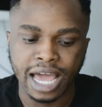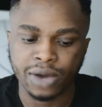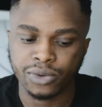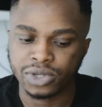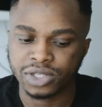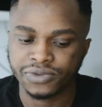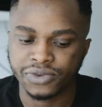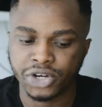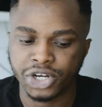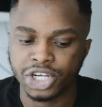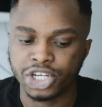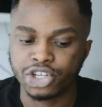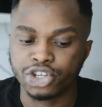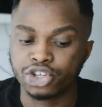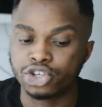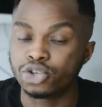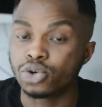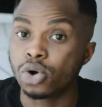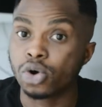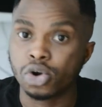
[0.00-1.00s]
I was very
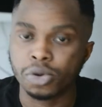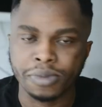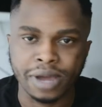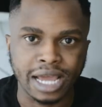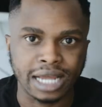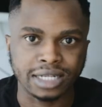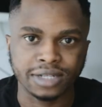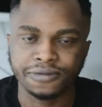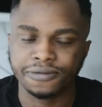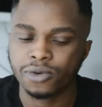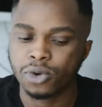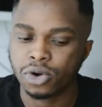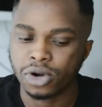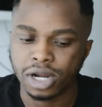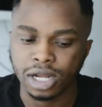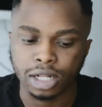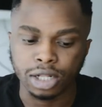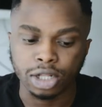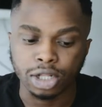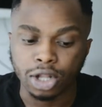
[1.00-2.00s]
dormant
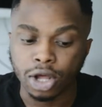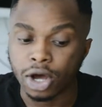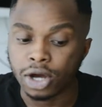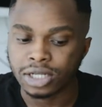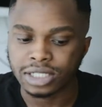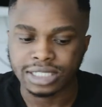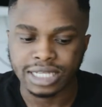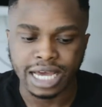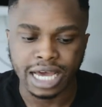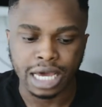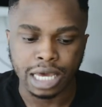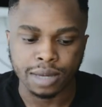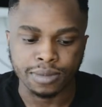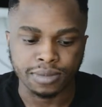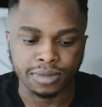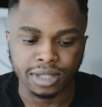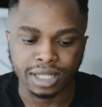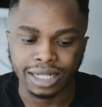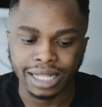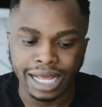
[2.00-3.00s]
for a long
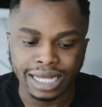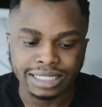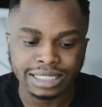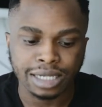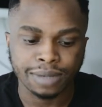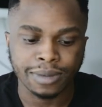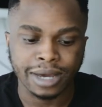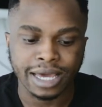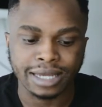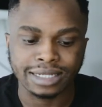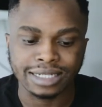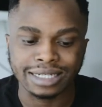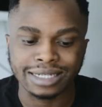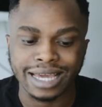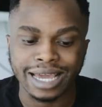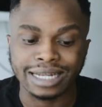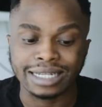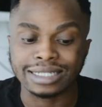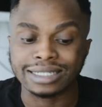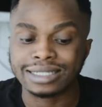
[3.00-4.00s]
time. The last time I
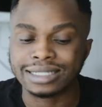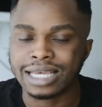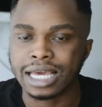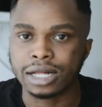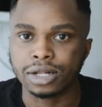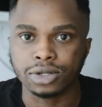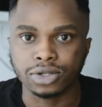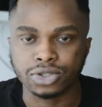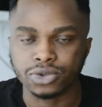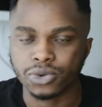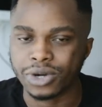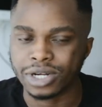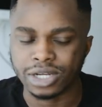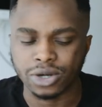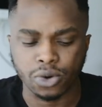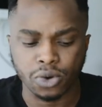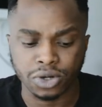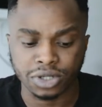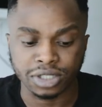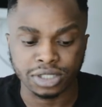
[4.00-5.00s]
did any sales or
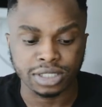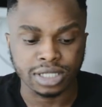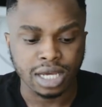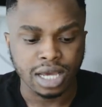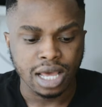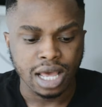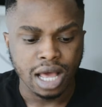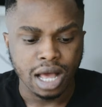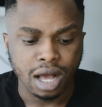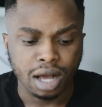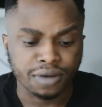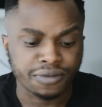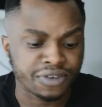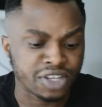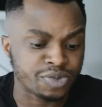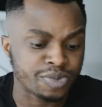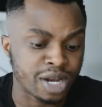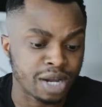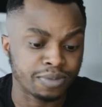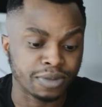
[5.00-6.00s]
any orders on
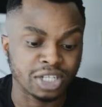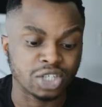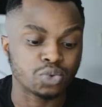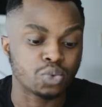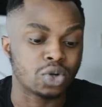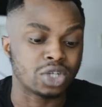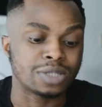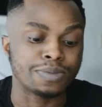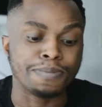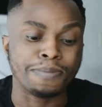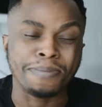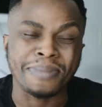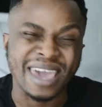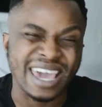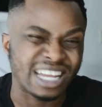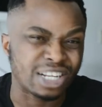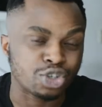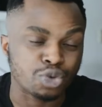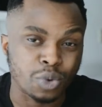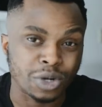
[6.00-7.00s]
Facebook Marketplace was
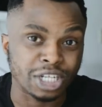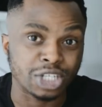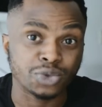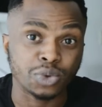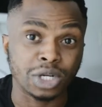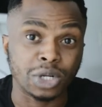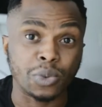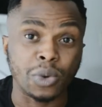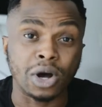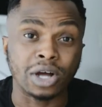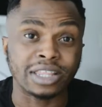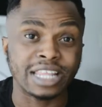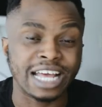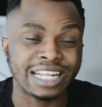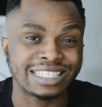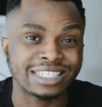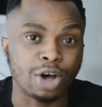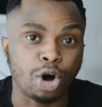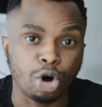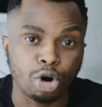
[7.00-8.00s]
May 2021.
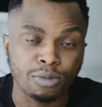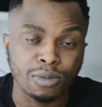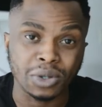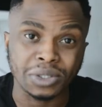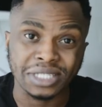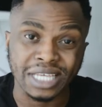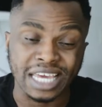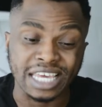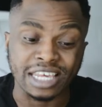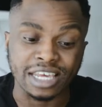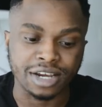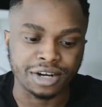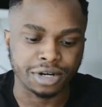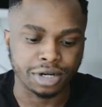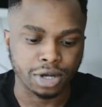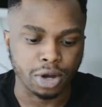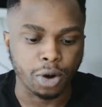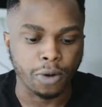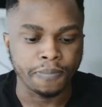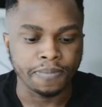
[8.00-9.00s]
That's almost a
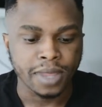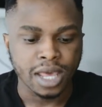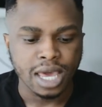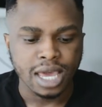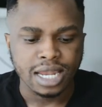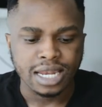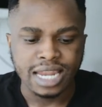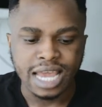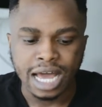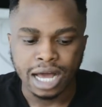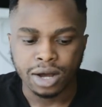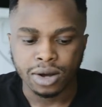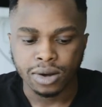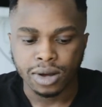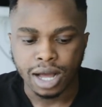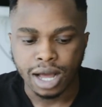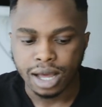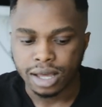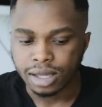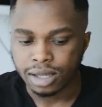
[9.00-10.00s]
year ago.
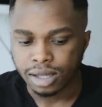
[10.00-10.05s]
Now,